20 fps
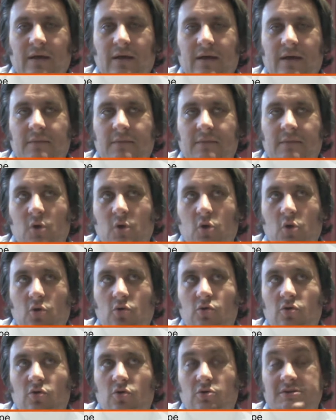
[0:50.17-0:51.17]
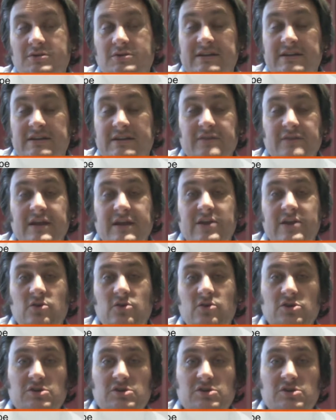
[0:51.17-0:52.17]
Or alternatively, you can
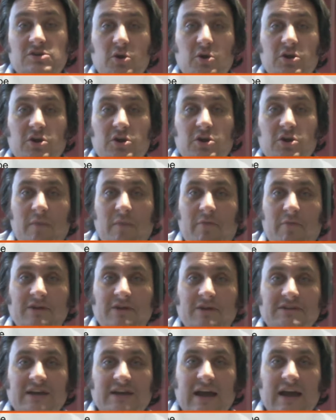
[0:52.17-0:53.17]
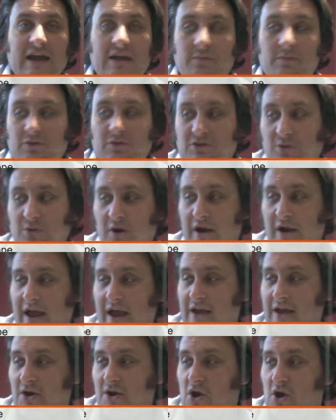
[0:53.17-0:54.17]
just point your web browser at
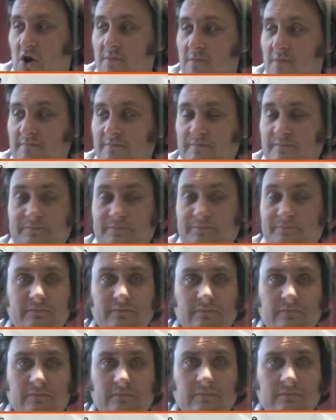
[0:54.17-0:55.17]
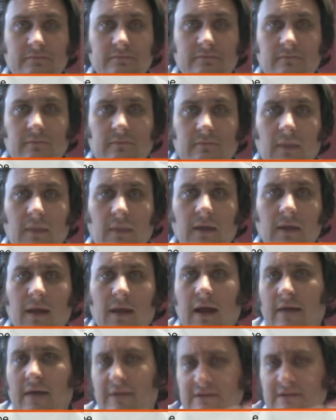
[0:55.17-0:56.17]
ubuntuonair.com, and
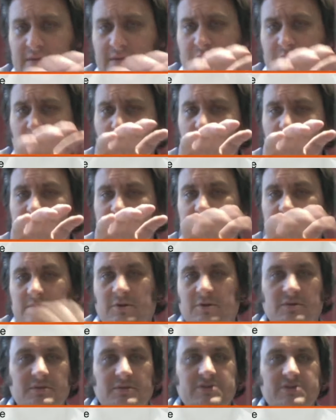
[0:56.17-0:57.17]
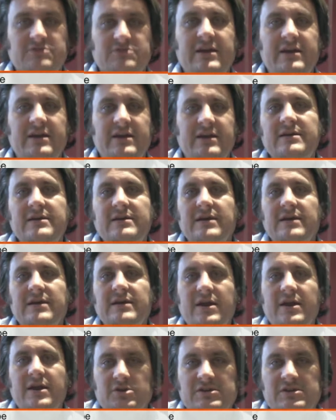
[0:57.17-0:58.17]
there's a box at the bottom of the screen, and you
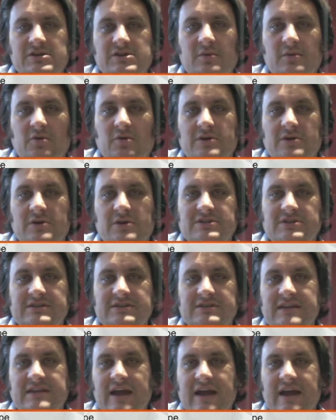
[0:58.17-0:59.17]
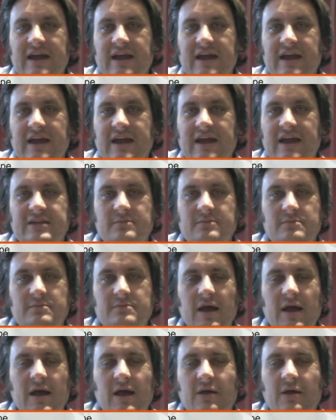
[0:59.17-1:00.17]
can type your questions in there, and we'll see them.
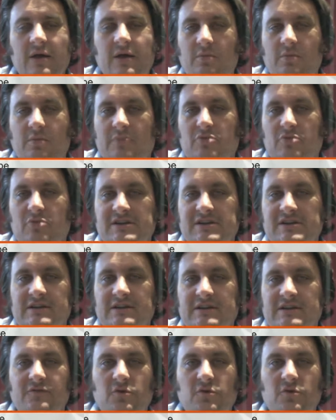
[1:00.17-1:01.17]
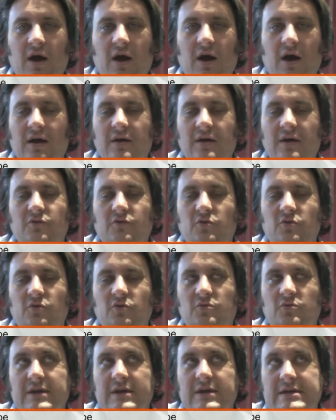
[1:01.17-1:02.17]
It would be appreciated if you
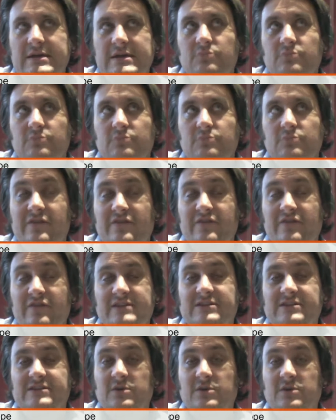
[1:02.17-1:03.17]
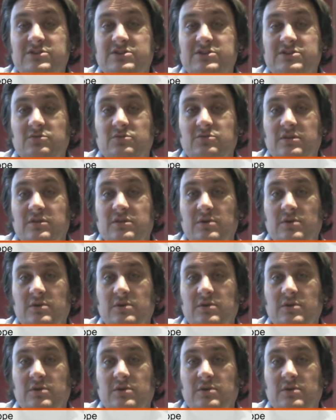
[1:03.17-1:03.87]
prefix the question with the word